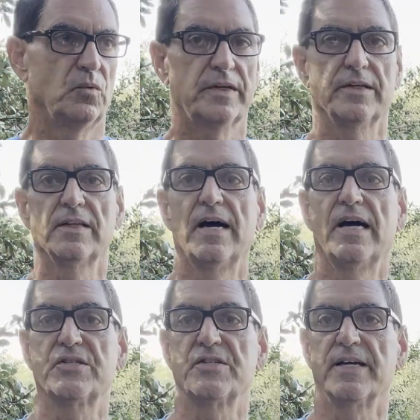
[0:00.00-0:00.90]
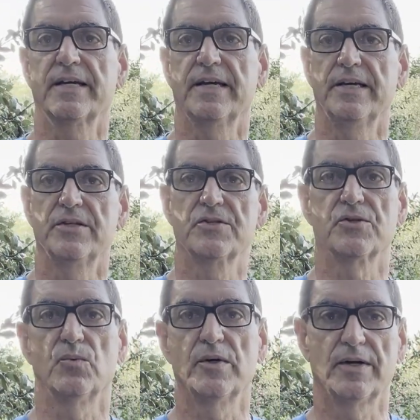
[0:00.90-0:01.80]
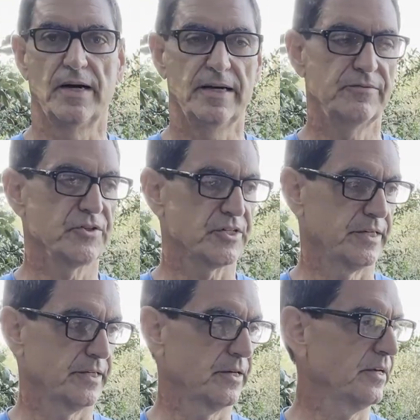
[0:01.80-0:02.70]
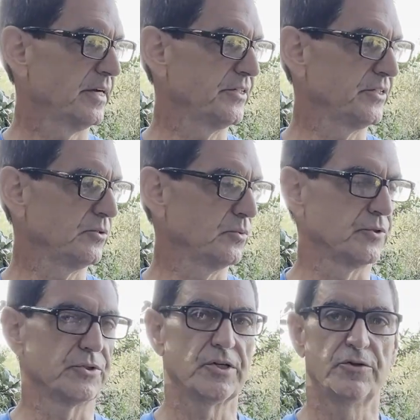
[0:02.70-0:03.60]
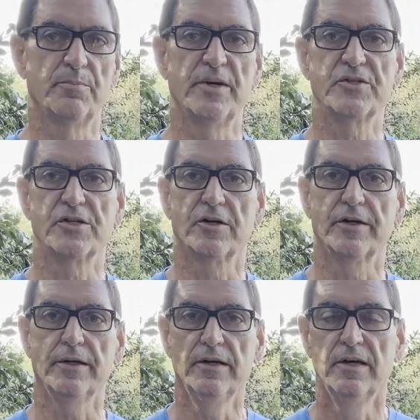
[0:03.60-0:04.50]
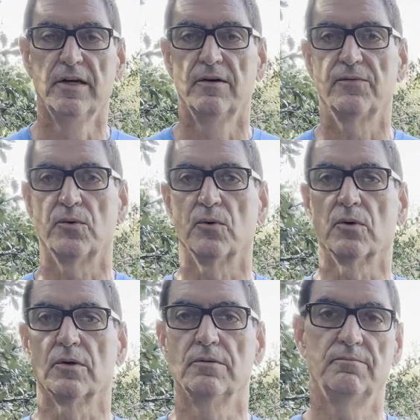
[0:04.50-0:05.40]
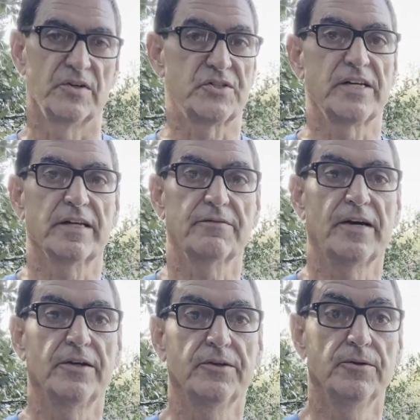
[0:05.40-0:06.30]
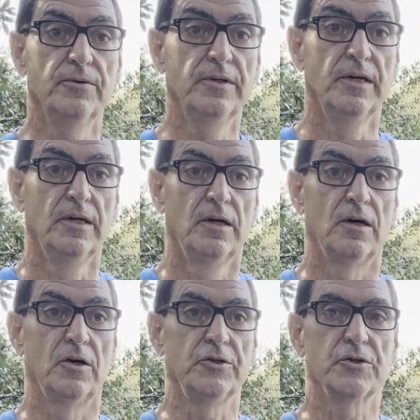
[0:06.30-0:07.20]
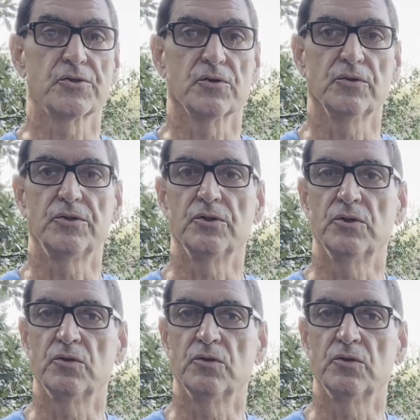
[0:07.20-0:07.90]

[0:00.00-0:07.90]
can last decades. The one I have designed, I did with a ton of masonry for aesthetic value. You can certainly do